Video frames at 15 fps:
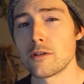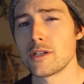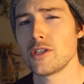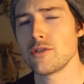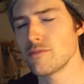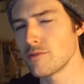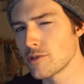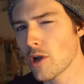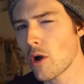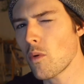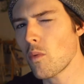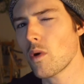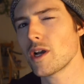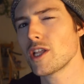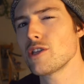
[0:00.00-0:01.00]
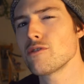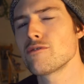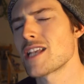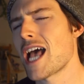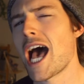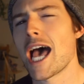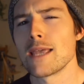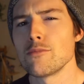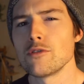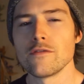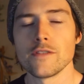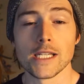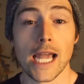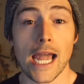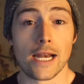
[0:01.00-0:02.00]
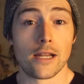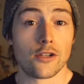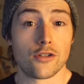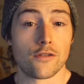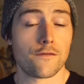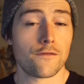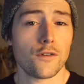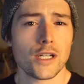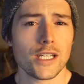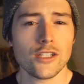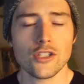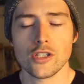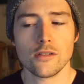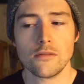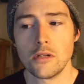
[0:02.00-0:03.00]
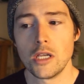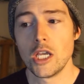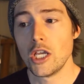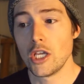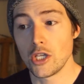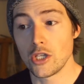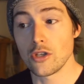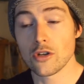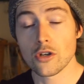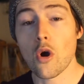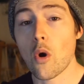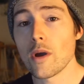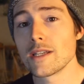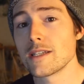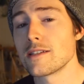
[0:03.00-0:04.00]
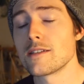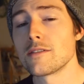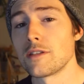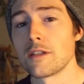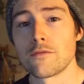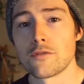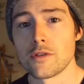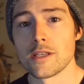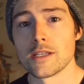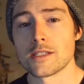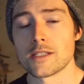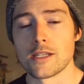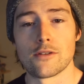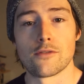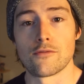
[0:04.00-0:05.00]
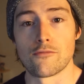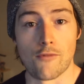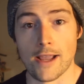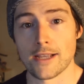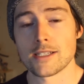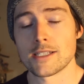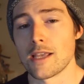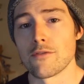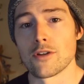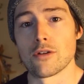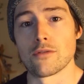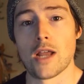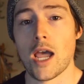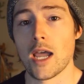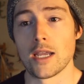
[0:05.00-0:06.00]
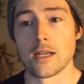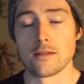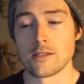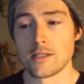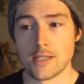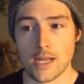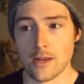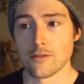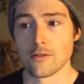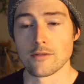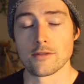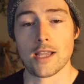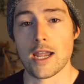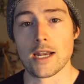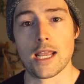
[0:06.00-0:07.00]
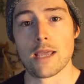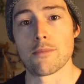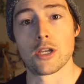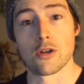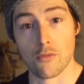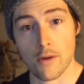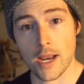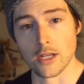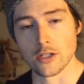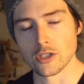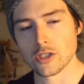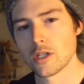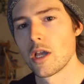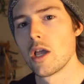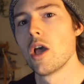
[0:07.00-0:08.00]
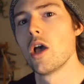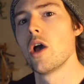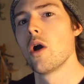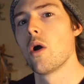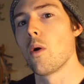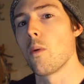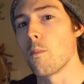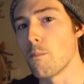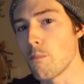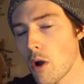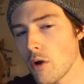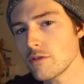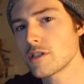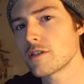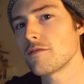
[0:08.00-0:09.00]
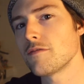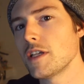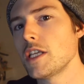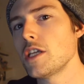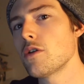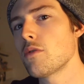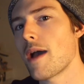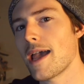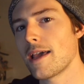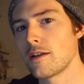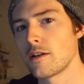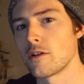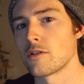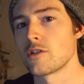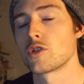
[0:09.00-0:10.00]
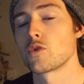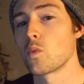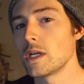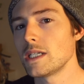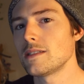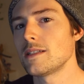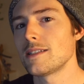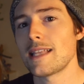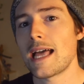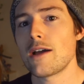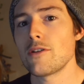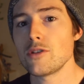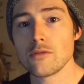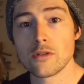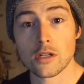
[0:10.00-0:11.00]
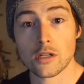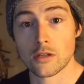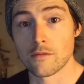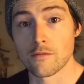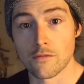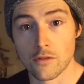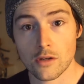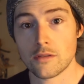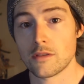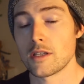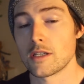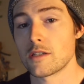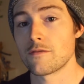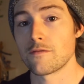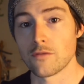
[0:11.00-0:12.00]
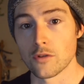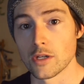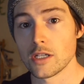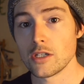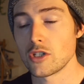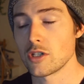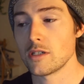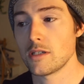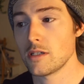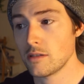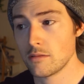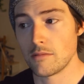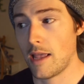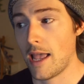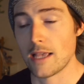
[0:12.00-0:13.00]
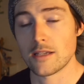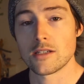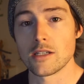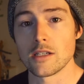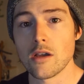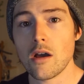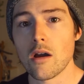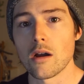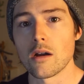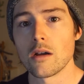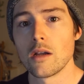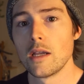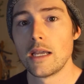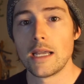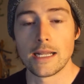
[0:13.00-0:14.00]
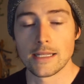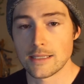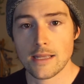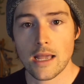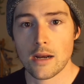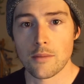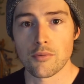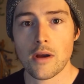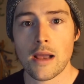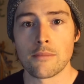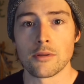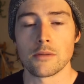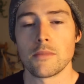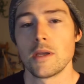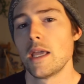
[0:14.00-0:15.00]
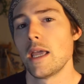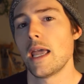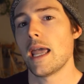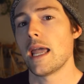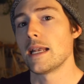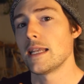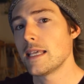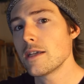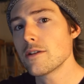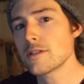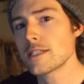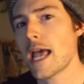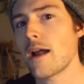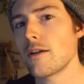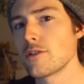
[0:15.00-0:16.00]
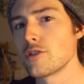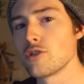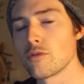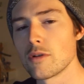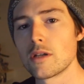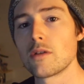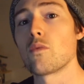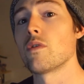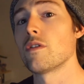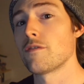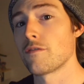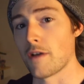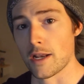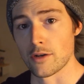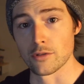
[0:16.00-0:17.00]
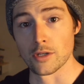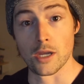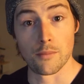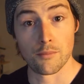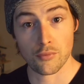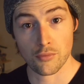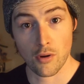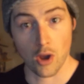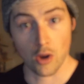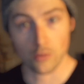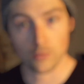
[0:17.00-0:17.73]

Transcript: and you don't want to use iMovie to edit your footage, and you're going to deliver this in Rec seven oh nine, standard dynamic range. Most video editors will allow you to convert this footage into S D R. It's not a problem. And here's how to do it with Final Cut Pro.